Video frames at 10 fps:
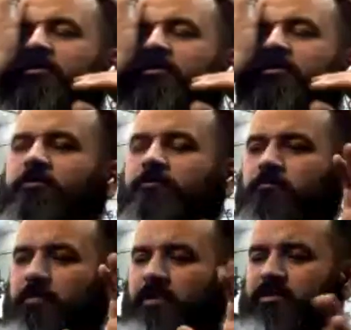like a
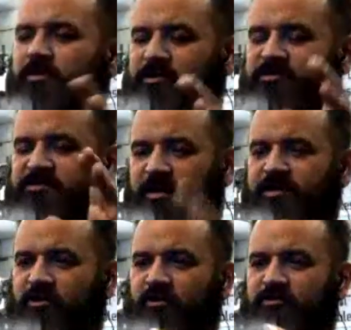sidecar attachment where it
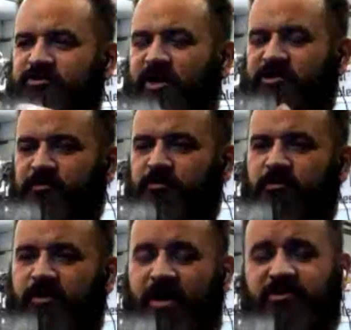has no wheels, but it
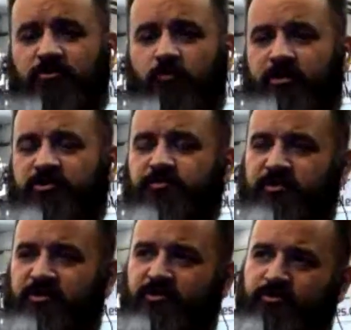uses the wheels of
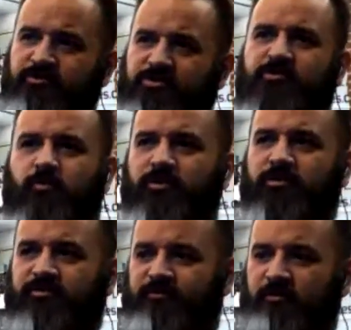the motorcycle that you're
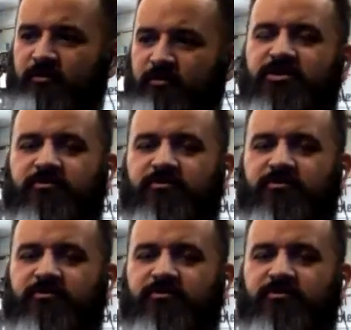bringing.